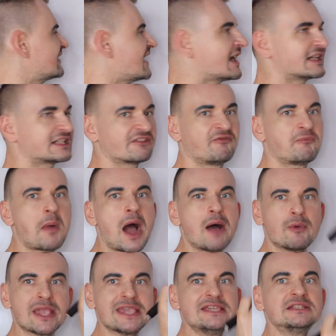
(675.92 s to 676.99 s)
negative
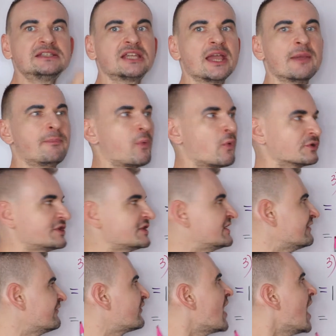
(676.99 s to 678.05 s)
power into a
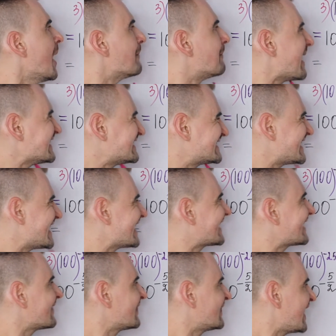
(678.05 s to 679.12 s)
positive by
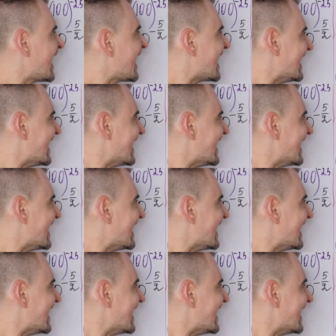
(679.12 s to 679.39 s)
taking the